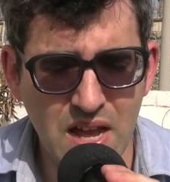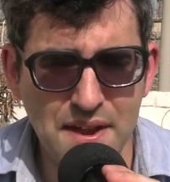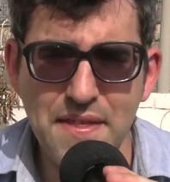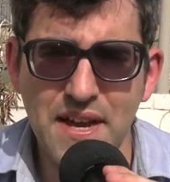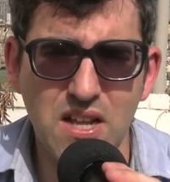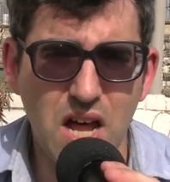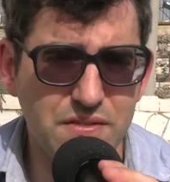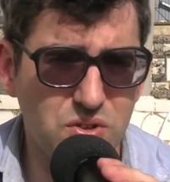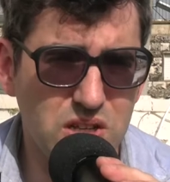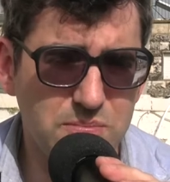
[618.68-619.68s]
And I think a lot
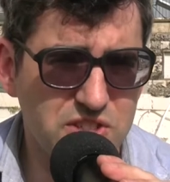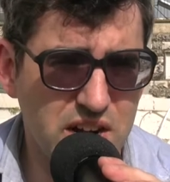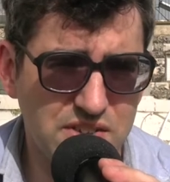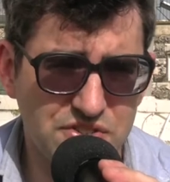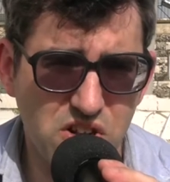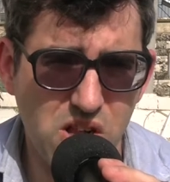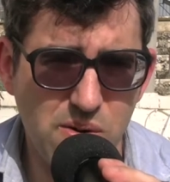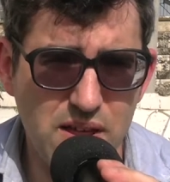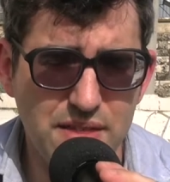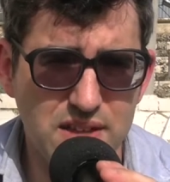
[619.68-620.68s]
of Olim share and struggle
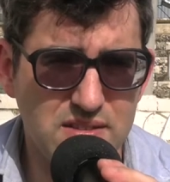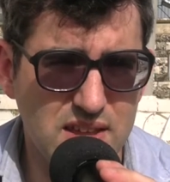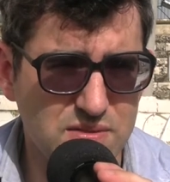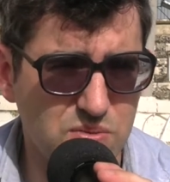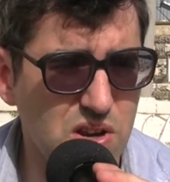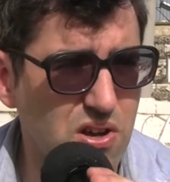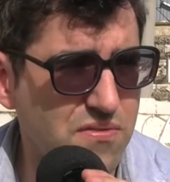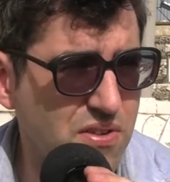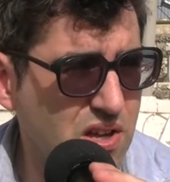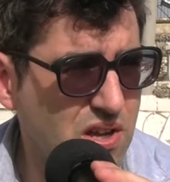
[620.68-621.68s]
with. It's this one
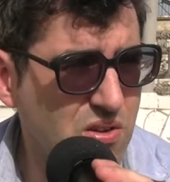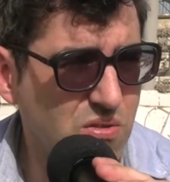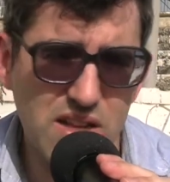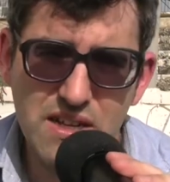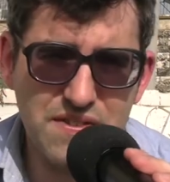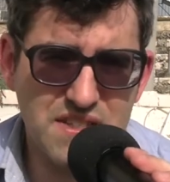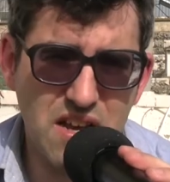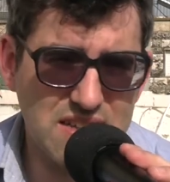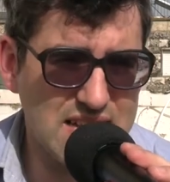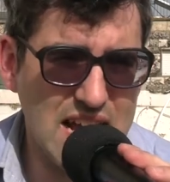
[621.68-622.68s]
of, well, if it's
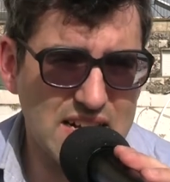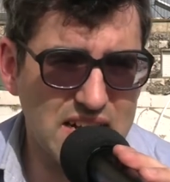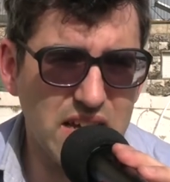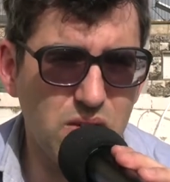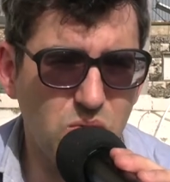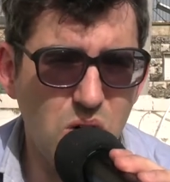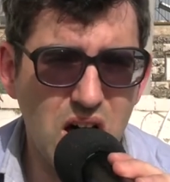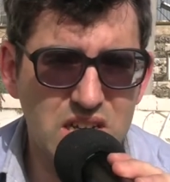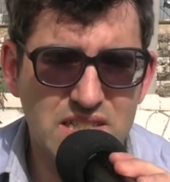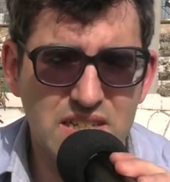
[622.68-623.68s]
not exactly
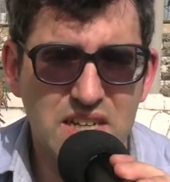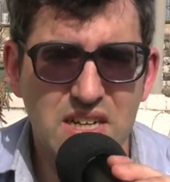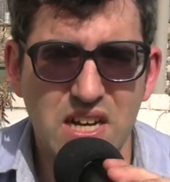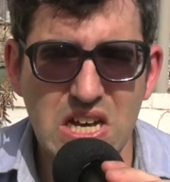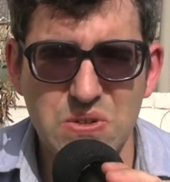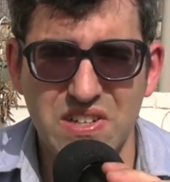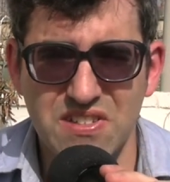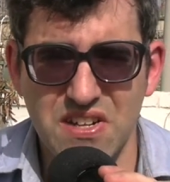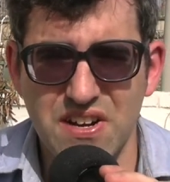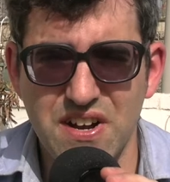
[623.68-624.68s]
what I
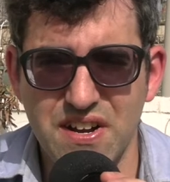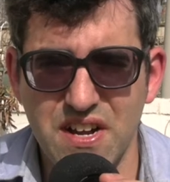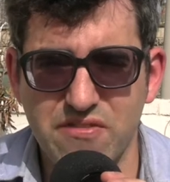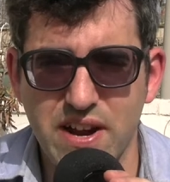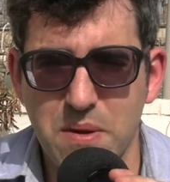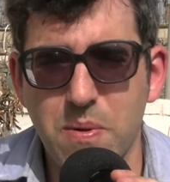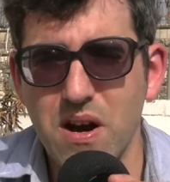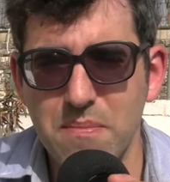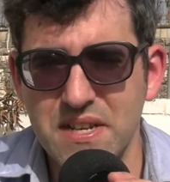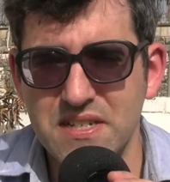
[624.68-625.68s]
consider a great
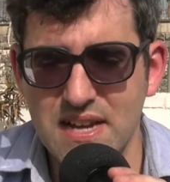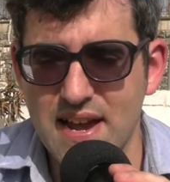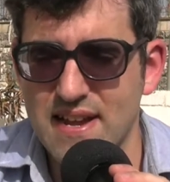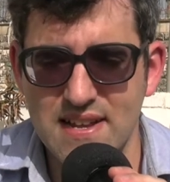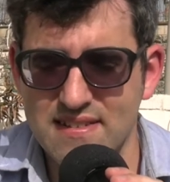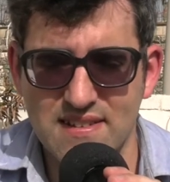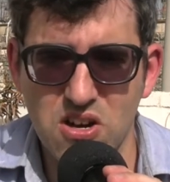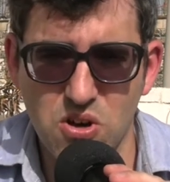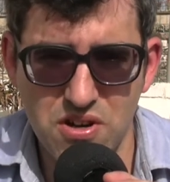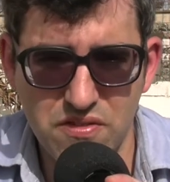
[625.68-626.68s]
apartment, it's
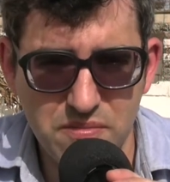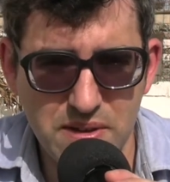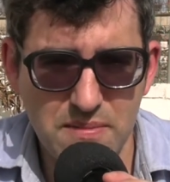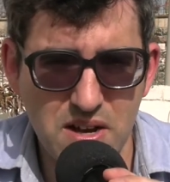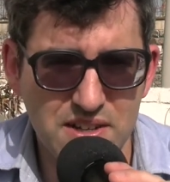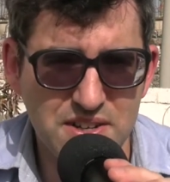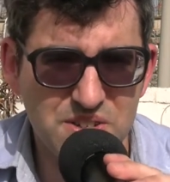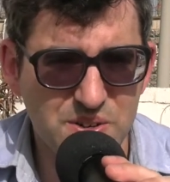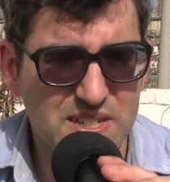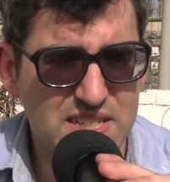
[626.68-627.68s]
not good enough for me. I'm not going to
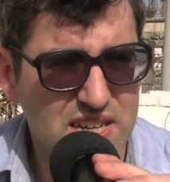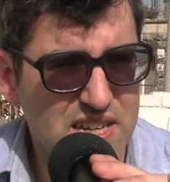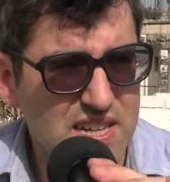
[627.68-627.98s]
do it.